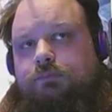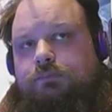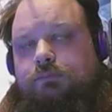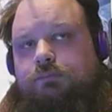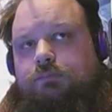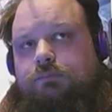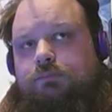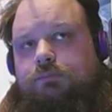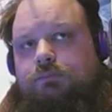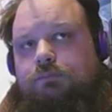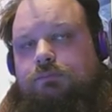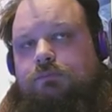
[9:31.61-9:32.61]

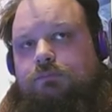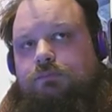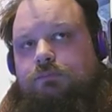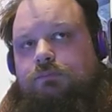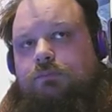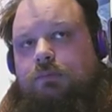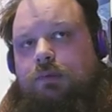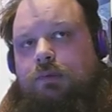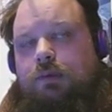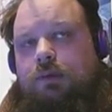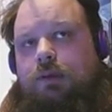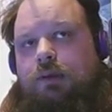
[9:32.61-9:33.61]

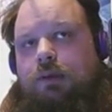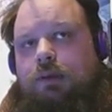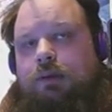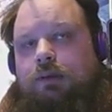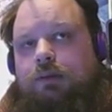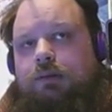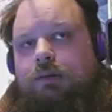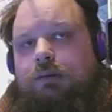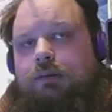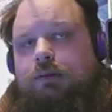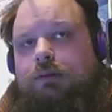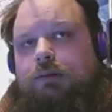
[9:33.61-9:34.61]

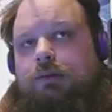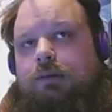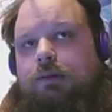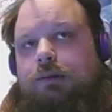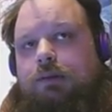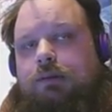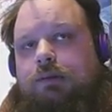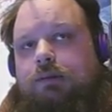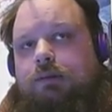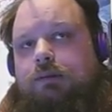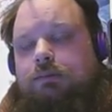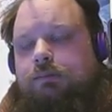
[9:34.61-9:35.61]

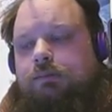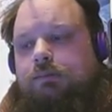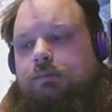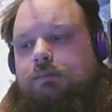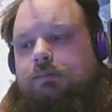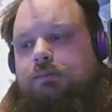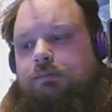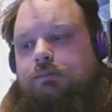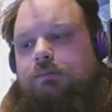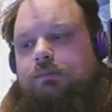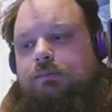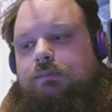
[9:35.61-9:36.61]

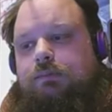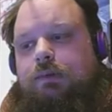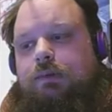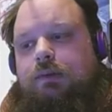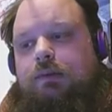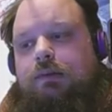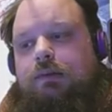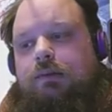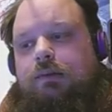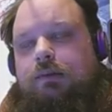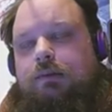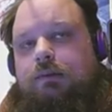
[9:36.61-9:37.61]

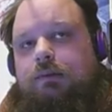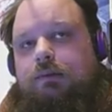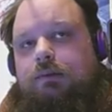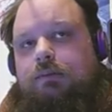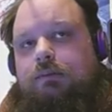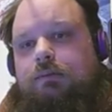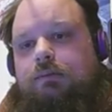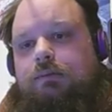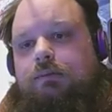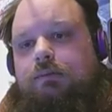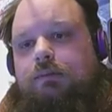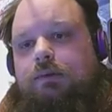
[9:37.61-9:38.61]

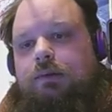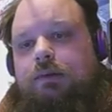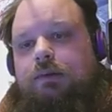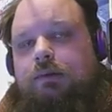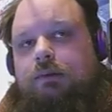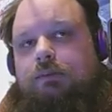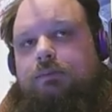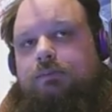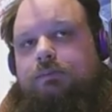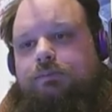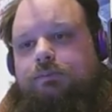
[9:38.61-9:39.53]
[no speech]